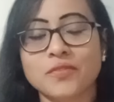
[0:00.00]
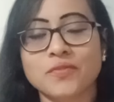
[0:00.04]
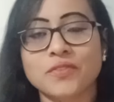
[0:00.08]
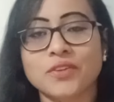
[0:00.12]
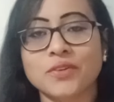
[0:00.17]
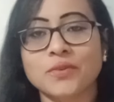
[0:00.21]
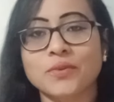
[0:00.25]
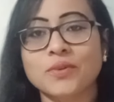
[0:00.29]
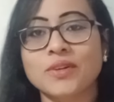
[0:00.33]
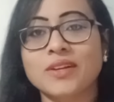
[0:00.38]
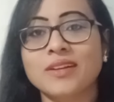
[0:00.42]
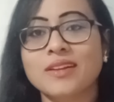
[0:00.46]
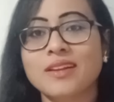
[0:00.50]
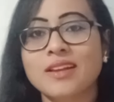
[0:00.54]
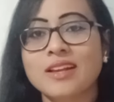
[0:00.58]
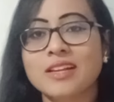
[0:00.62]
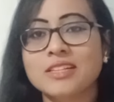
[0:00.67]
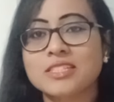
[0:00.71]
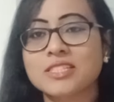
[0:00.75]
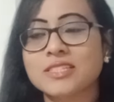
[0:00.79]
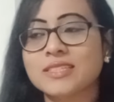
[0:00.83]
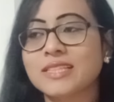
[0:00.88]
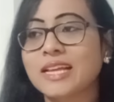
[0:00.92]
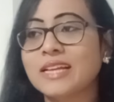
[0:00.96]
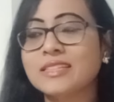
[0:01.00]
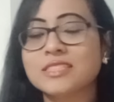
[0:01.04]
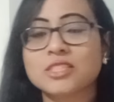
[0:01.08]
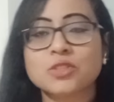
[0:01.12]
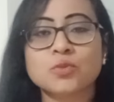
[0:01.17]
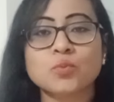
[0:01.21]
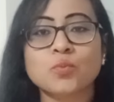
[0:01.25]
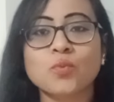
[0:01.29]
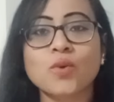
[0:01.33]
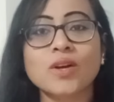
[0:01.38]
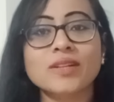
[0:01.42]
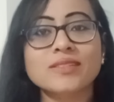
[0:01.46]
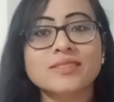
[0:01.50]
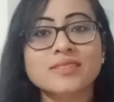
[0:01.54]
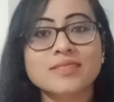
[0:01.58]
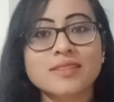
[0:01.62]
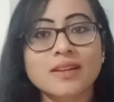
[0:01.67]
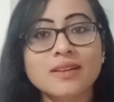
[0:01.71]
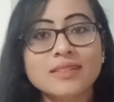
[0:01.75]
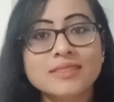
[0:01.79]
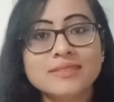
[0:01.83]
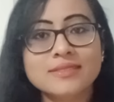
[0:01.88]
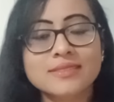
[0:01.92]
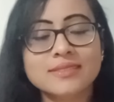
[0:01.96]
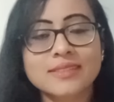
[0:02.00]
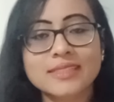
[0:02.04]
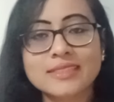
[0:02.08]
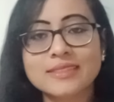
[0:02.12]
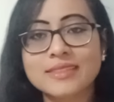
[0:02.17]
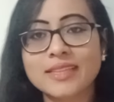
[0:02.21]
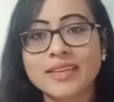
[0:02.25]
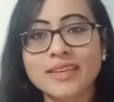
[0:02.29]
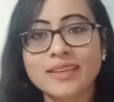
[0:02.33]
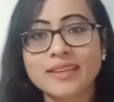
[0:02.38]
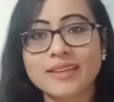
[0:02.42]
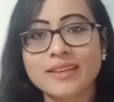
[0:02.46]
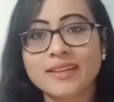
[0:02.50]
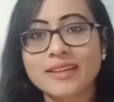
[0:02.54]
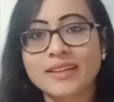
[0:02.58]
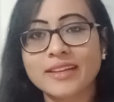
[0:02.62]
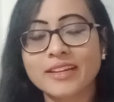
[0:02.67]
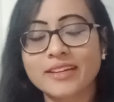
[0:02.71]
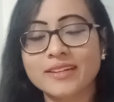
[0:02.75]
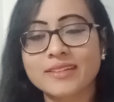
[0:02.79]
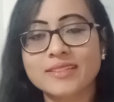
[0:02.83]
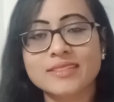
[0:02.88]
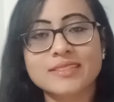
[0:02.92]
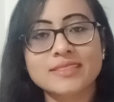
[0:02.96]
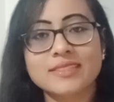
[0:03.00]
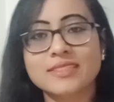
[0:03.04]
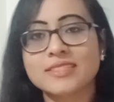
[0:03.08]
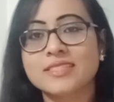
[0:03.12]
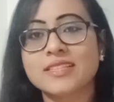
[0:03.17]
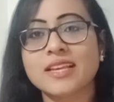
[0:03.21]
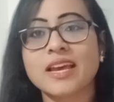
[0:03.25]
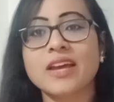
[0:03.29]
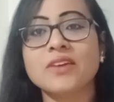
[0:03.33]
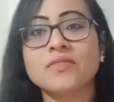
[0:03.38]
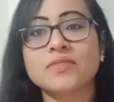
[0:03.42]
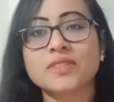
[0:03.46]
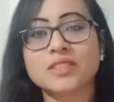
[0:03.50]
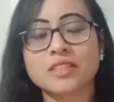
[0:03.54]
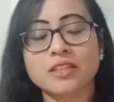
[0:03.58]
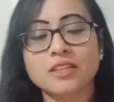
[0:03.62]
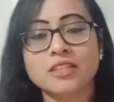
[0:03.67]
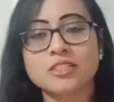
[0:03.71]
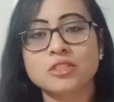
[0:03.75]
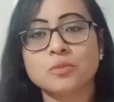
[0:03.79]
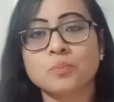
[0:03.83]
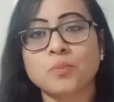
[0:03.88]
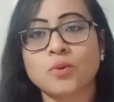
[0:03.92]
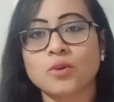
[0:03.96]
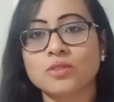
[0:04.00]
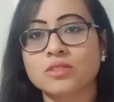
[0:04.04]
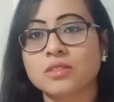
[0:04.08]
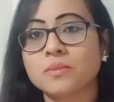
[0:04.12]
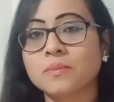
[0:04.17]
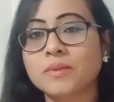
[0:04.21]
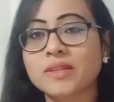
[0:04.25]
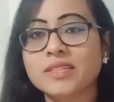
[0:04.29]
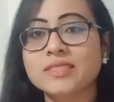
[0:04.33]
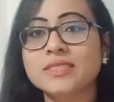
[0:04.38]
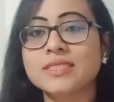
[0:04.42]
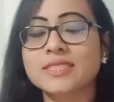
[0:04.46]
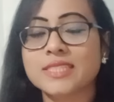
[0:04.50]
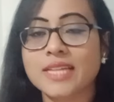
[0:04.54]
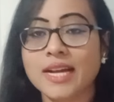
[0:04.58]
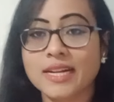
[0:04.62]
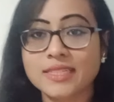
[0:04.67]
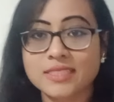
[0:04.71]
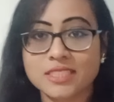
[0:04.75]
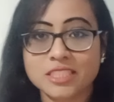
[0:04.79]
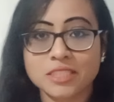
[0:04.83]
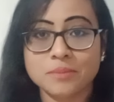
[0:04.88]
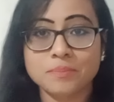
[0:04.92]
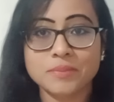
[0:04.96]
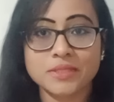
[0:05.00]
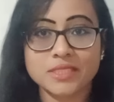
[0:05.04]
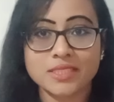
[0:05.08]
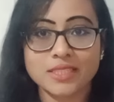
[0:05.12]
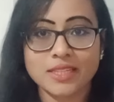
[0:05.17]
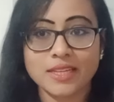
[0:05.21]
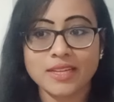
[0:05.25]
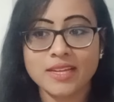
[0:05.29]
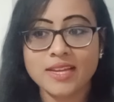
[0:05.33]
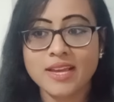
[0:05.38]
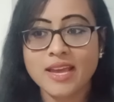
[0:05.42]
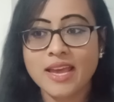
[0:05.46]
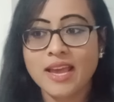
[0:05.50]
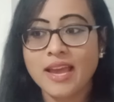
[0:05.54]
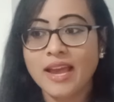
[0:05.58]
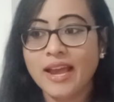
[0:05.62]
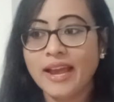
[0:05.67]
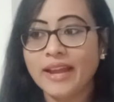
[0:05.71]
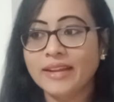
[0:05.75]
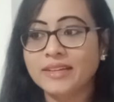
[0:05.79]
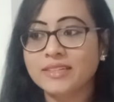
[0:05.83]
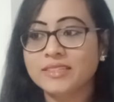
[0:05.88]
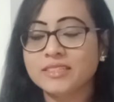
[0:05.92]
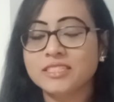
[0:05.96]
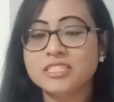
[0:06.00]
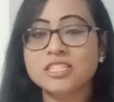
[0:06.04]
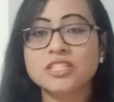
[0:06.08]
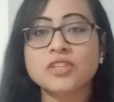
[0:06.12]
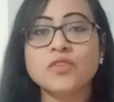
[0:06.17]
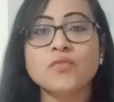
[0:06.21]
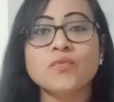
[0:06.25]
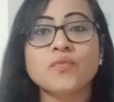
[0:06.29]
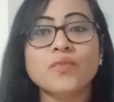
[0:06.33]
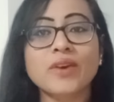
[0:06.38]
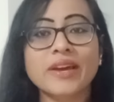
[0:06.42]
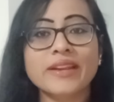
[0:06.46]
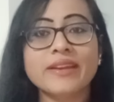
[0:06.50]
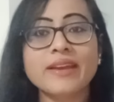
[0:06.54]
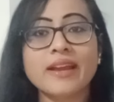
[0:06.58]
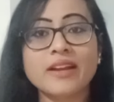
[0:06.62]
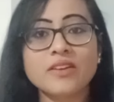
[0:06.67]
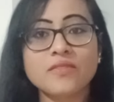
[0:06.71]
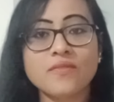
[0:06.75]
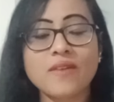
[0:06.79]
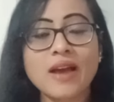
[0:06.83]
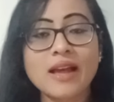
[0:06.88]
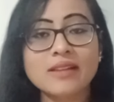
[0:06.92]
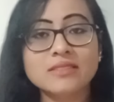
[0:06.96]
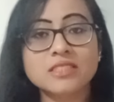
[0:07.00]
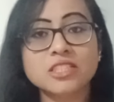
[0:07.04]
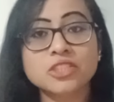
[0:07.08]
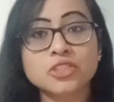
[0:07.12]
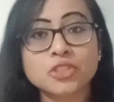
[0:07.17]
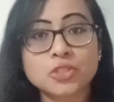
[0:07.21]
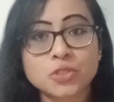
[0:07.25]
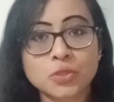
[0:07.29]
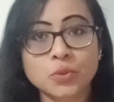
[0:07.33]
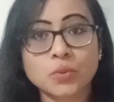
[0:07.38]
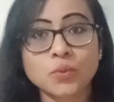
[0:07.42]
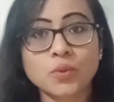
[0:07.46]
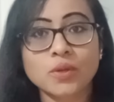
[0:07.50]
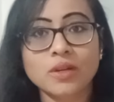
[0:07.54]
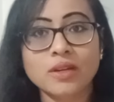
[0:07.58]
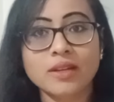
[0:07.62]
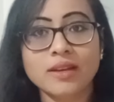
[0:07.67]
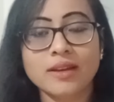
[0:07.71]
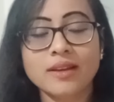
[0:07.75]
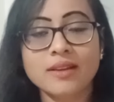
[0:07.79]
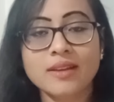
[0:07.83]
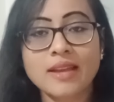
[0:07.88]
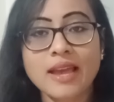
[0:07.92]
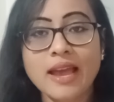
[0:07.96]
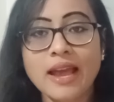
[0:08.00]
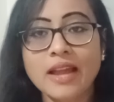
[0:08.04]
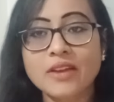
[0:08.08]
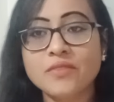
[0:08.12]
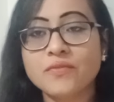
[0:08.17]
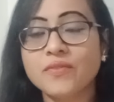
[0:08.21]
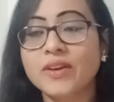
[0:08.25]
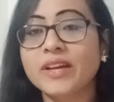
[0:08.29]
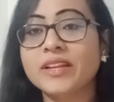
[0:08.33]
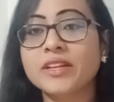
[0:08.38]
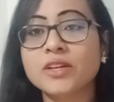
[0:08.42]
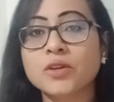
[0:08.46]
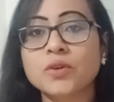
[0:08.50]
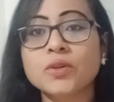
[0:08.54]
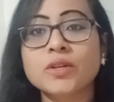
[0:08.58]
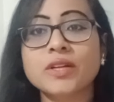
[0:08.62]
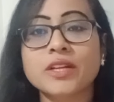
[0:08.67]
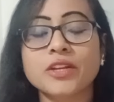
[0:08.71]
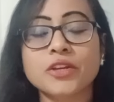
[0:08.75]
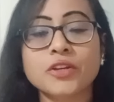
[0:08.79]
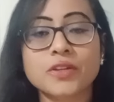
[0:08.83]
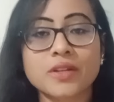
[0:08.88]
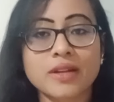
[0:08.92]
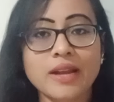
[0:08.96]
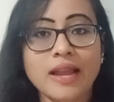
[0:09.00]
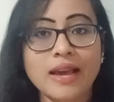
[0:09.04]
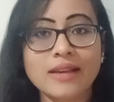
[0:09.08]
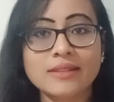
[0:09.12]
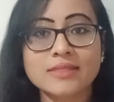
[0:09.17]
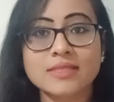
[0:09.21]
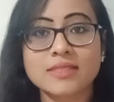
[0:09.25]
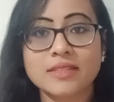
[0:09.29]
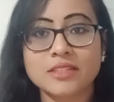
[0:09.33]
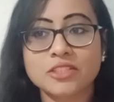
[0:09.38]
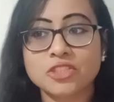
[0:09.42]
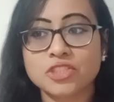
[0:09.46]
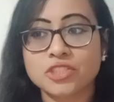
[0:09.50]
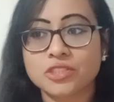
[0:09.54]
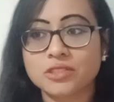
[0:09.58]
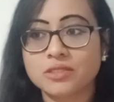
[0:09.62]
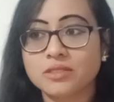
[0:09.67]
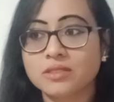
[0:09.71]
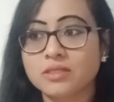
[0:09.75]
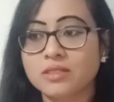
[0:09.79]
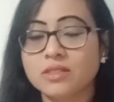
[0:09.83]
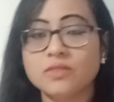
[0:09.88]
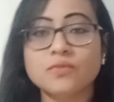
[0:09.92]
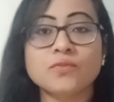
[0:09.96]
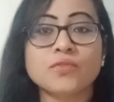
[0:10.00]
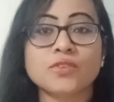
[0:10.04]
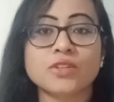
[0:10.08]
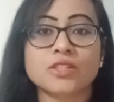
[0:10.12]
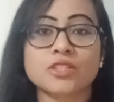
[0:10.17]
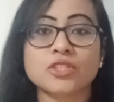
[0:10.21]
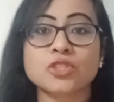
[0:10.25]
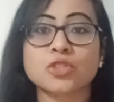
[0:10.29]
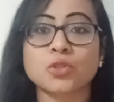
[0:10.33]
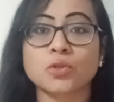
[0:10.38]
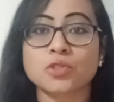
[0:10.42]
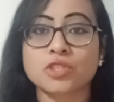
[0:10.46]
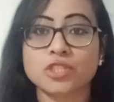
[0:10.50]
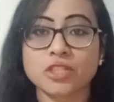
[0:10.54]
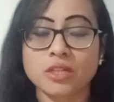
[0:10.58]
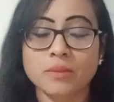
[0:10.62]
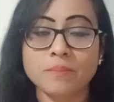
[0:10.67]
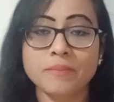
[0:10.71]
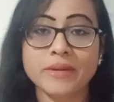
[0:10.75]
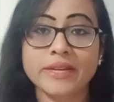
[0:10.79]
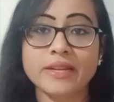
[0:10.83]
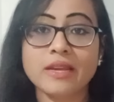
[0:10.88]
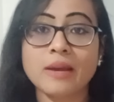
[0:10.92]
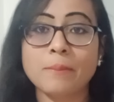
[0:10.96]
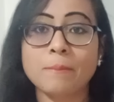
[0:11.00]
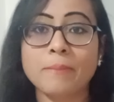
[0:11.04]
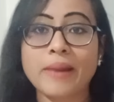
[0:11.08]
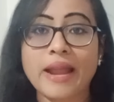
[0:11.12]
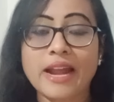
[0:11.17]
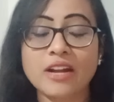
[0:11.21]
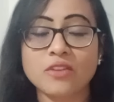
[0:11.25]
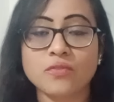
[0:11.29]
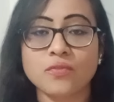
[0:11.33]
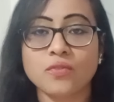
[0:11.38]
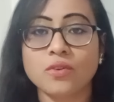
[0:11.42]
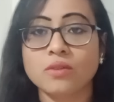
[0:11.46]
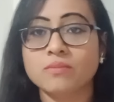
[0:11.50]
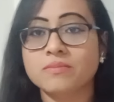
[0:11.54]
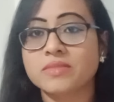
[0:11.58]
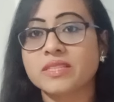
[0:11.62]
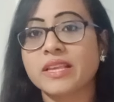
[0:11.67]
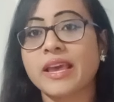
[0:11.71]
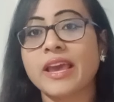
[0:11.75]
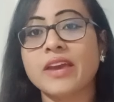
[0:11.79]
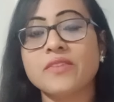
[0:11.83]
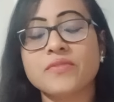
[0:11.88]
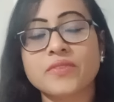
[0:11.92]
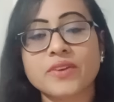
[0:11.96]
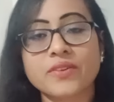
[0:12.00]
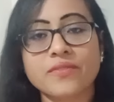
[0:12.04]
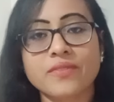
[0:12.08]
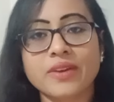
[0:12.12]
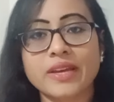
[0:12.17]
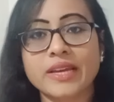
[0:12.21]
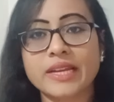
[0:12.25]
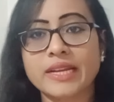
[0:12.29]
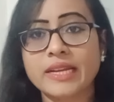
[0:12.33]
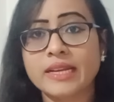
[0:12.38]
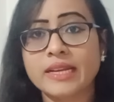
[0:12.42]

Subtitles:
you. So that's what, not nothing. Here it is, everything is possible in ChatGPT, and it is a very advanced tool and very good utilization for social media platforms everywhere, in